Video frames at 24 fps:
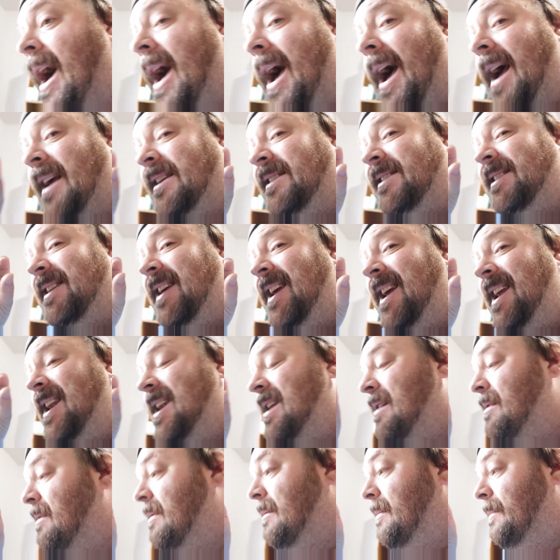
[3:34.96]
I
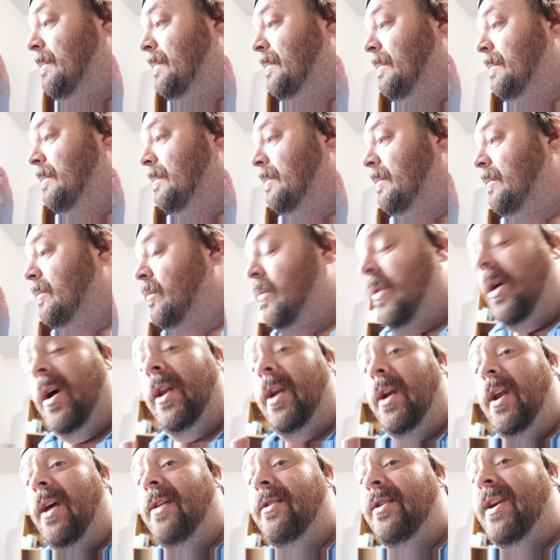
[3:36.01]
seen on
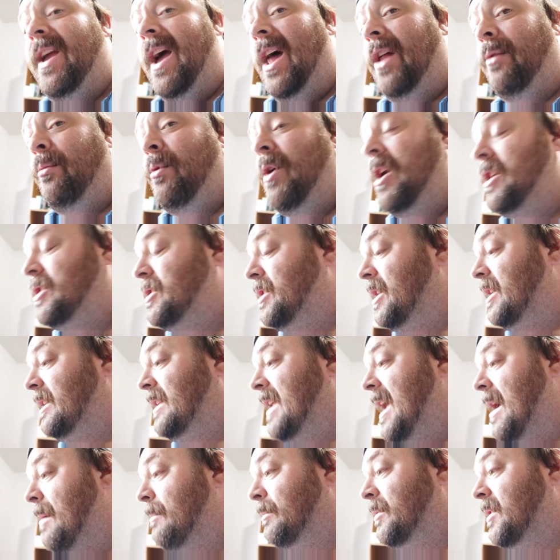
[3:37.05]
another calibration
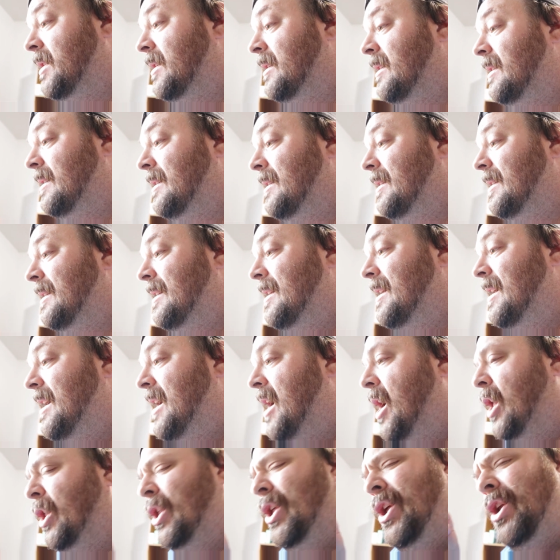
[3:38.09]
attempt
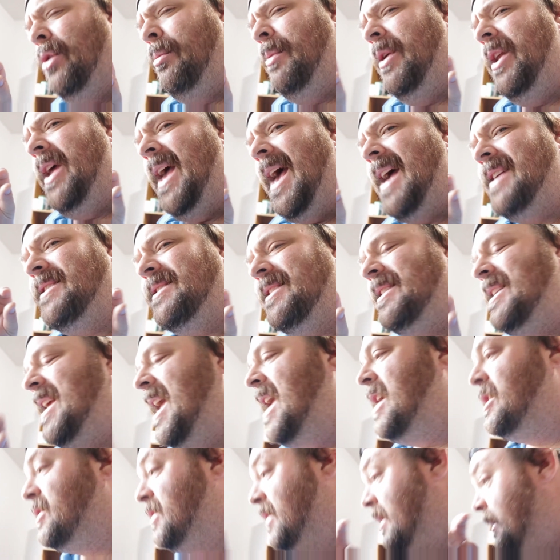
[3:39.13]
a little bit of
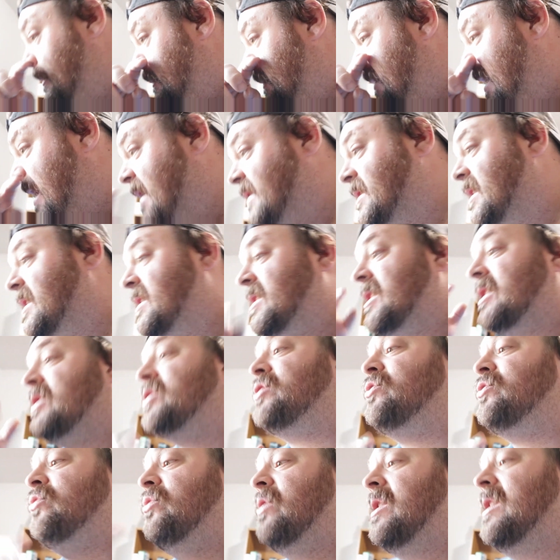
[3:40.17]
hesitation as it's
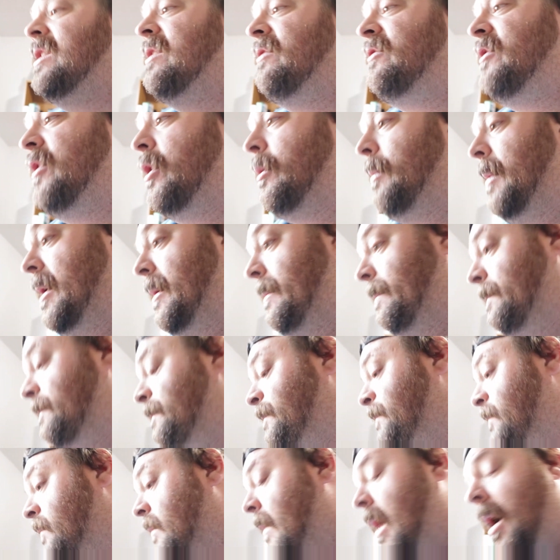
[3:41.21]
extruding the filament.
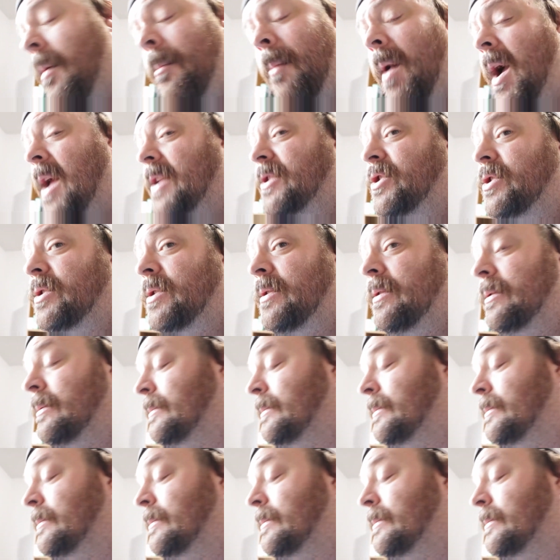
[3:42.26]
Not much.